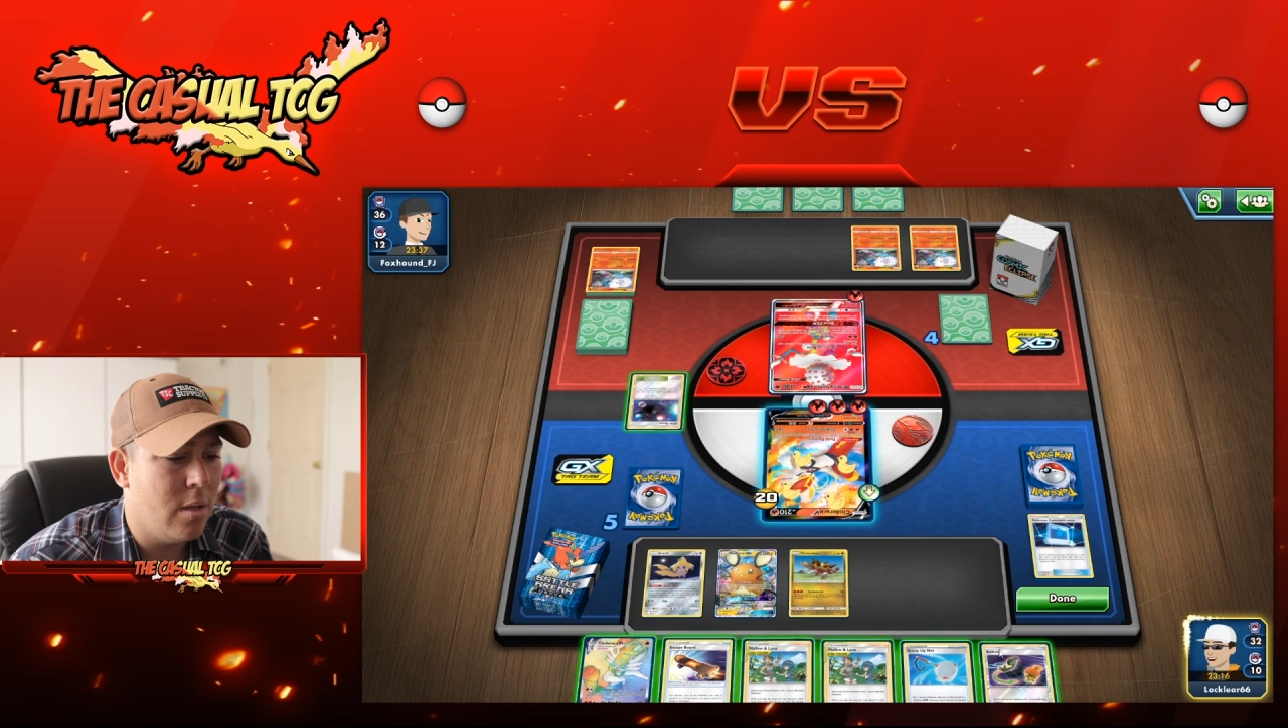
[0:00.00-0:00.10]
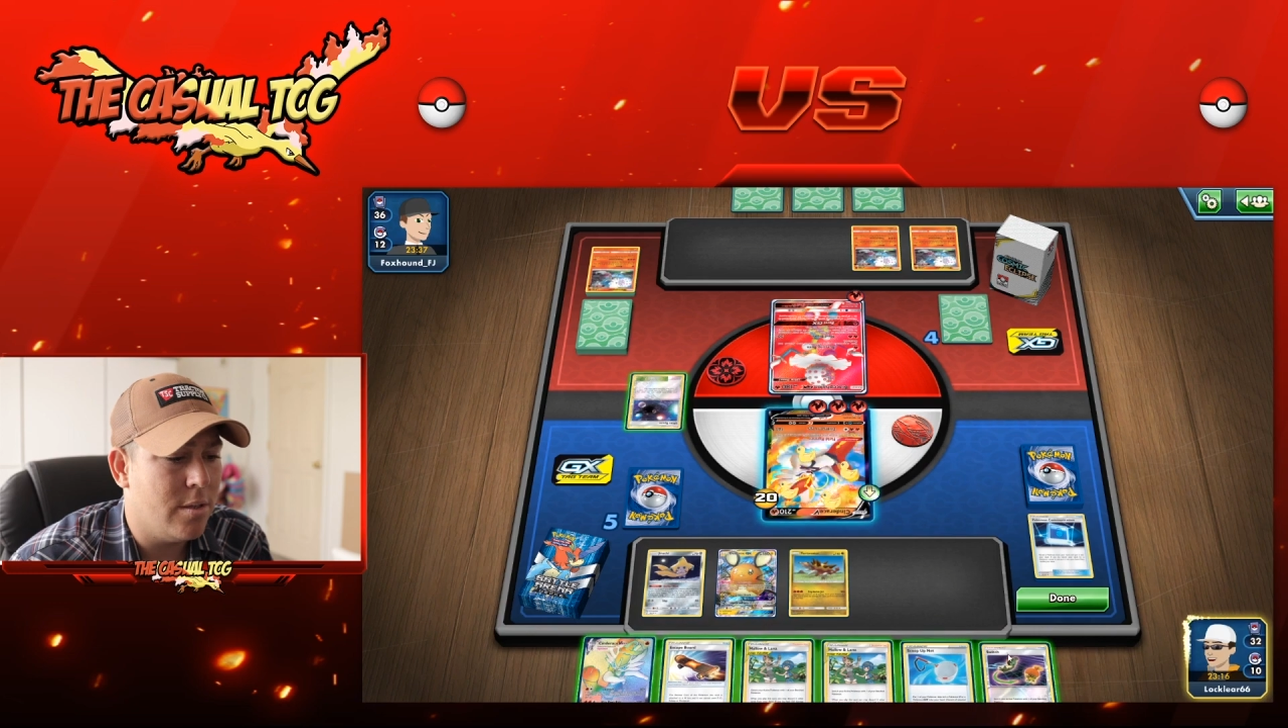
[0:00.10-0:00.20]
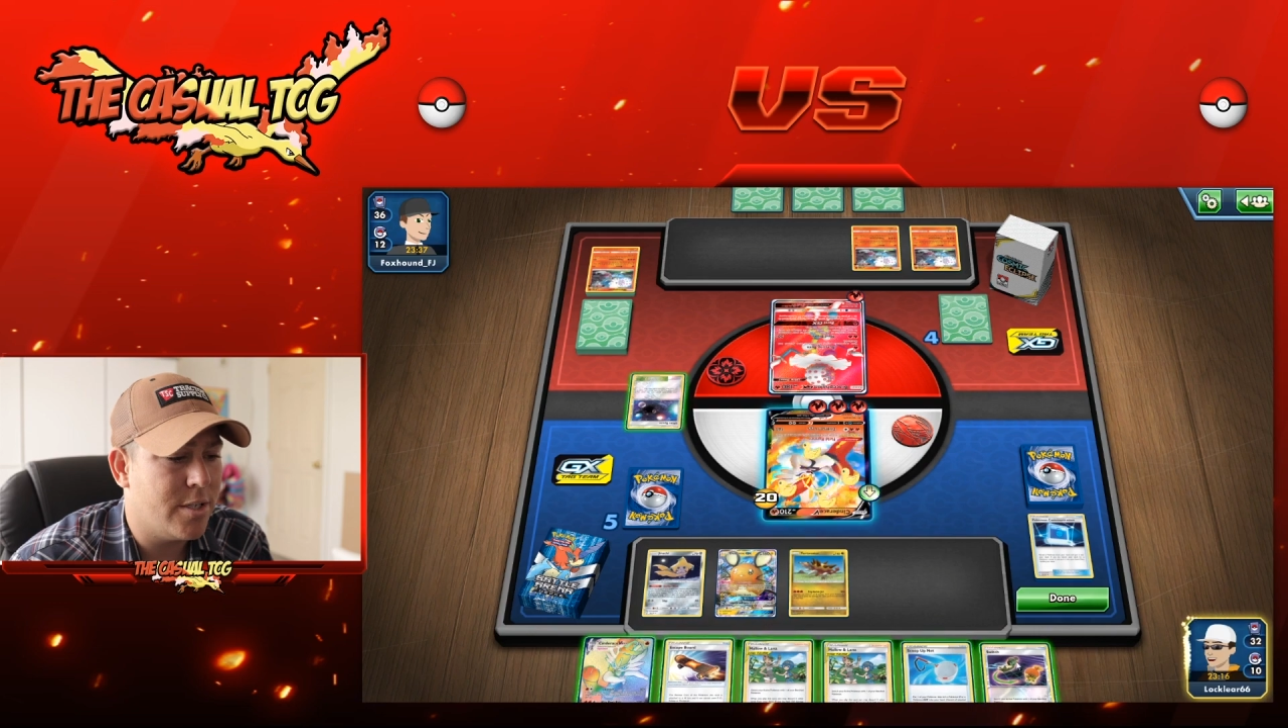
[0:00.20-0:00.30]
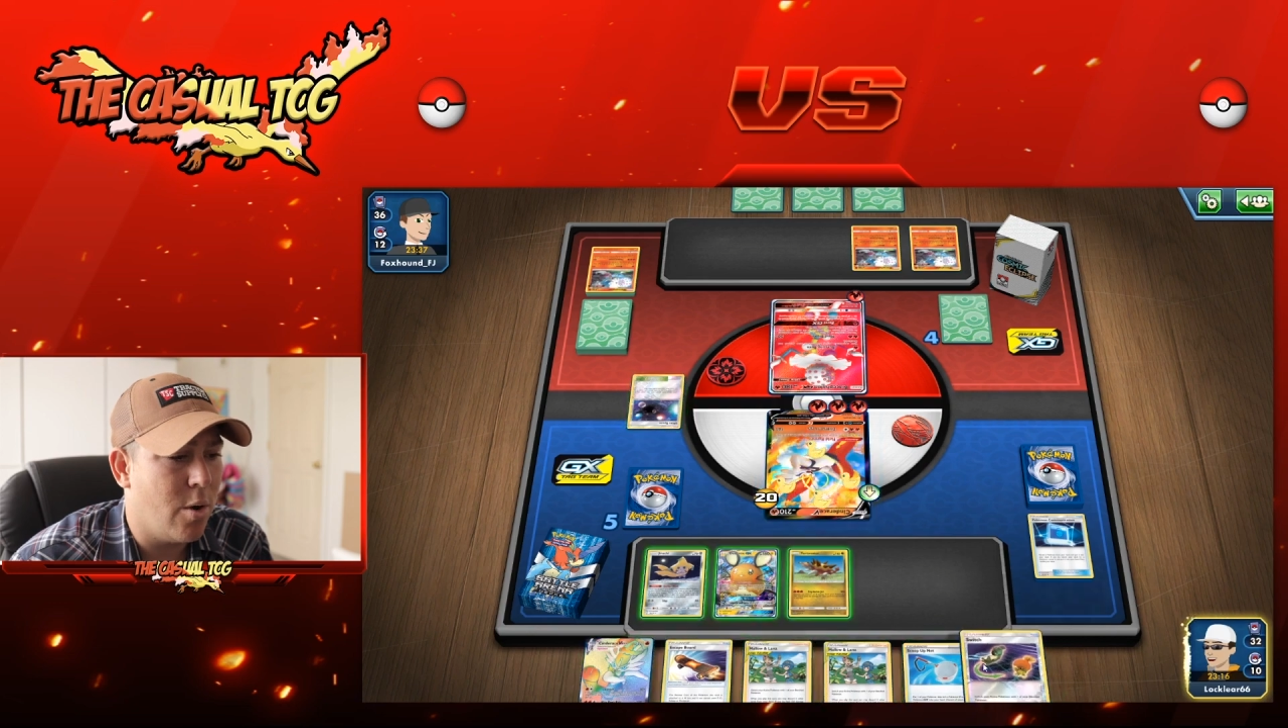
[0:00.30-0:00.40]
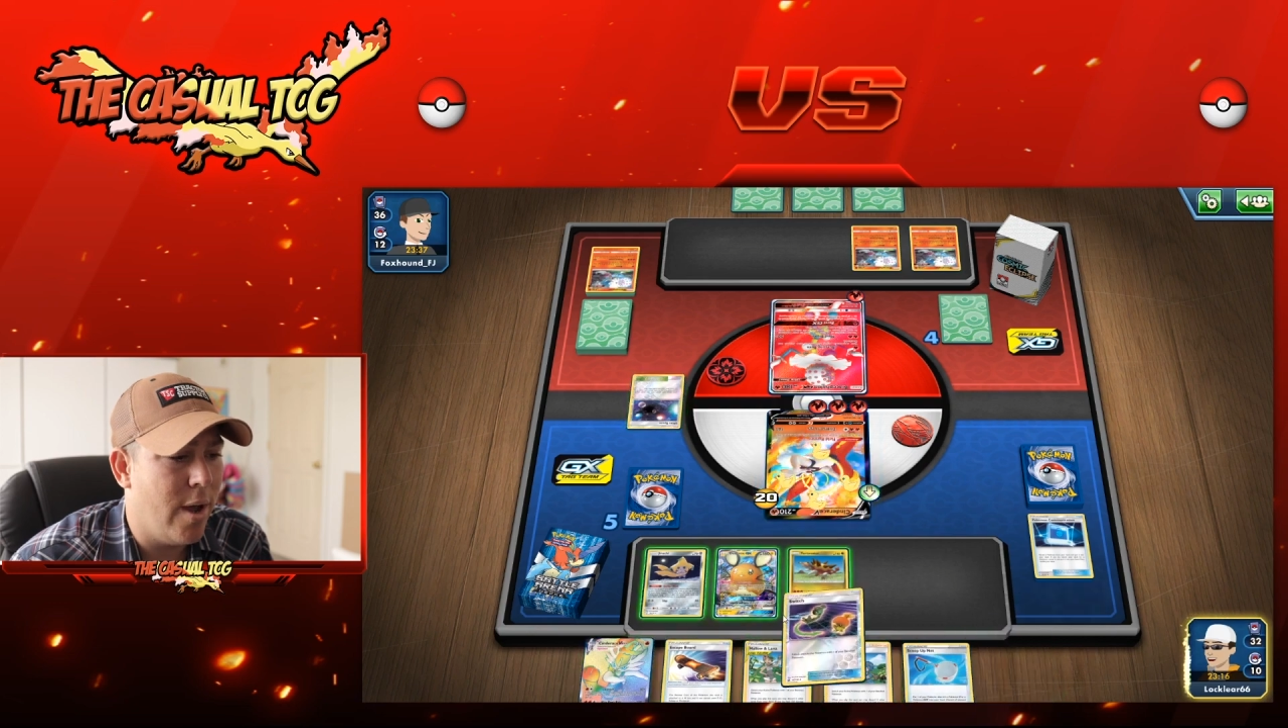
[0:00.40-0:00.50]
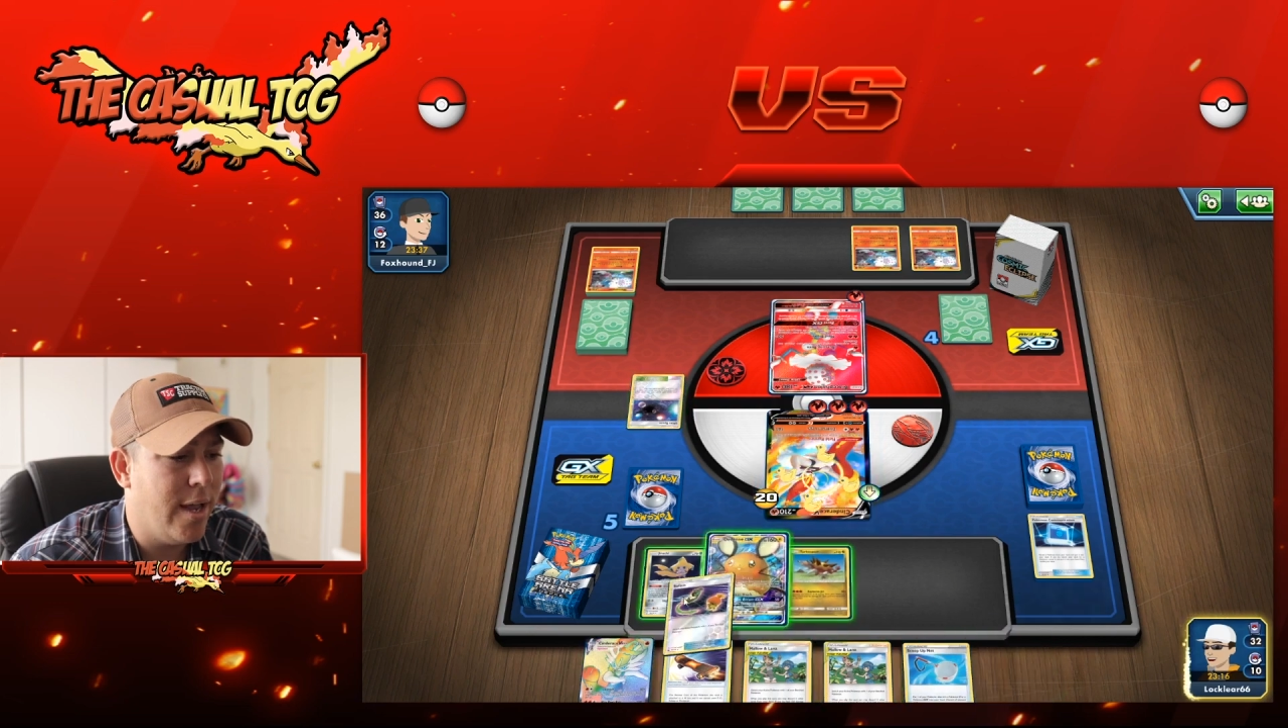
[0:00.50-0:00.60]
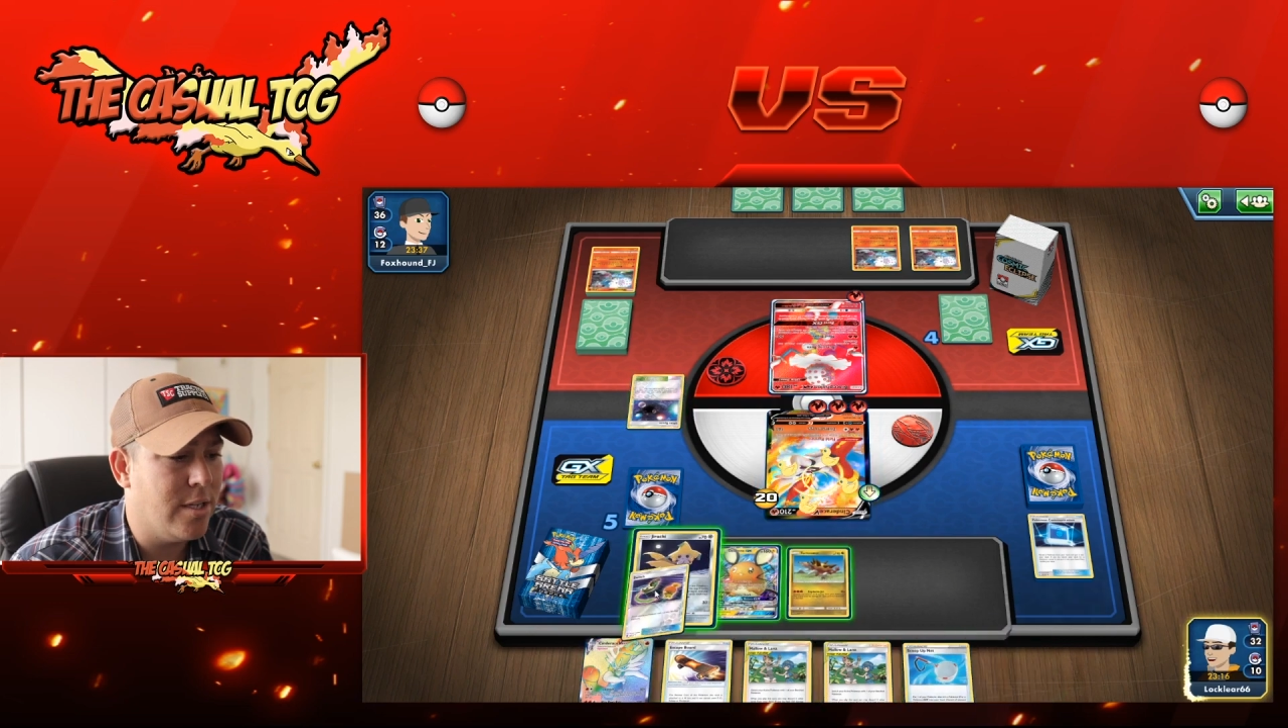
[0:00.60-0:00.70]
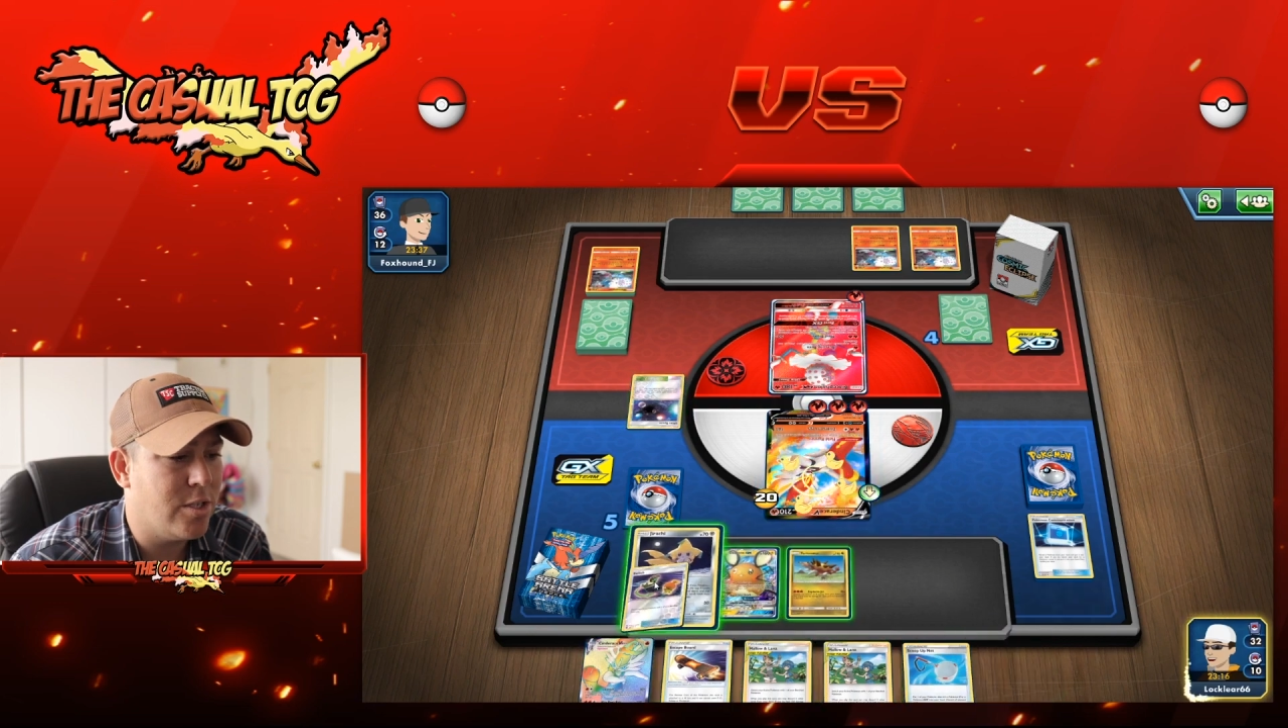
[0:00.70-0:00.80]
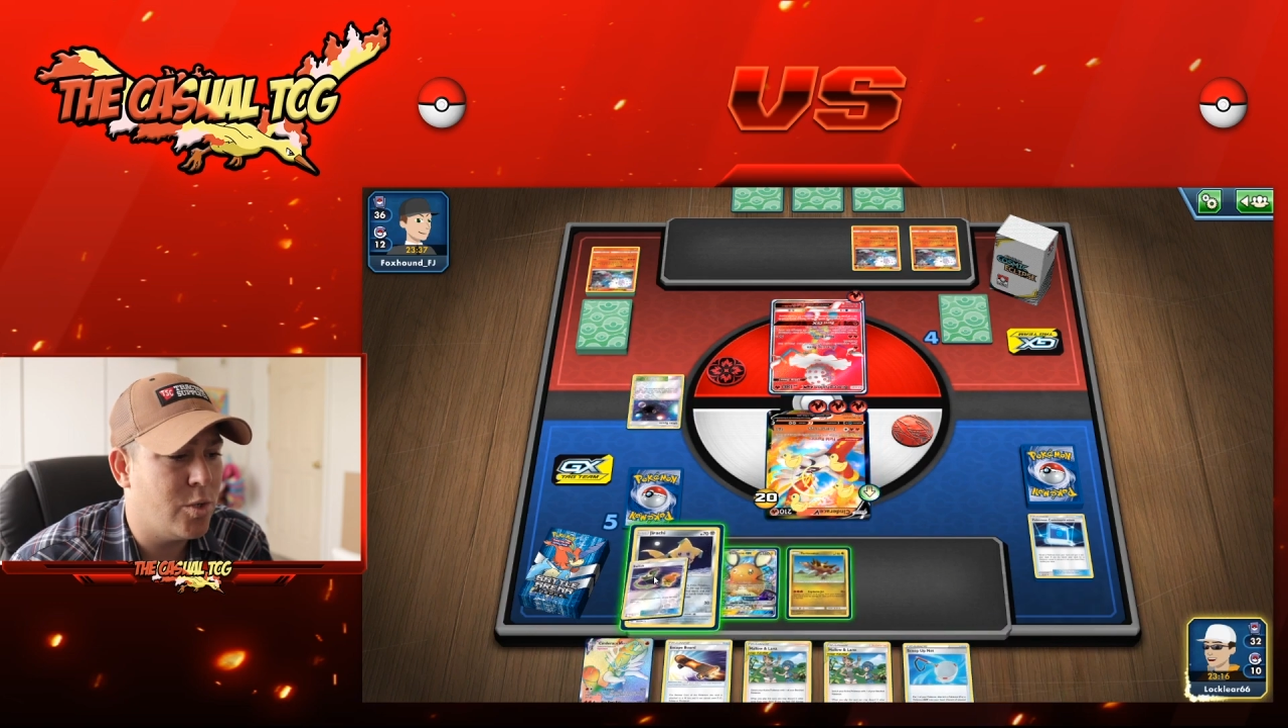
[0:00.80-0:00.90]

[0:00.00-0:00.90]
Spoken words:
Let's go ahead and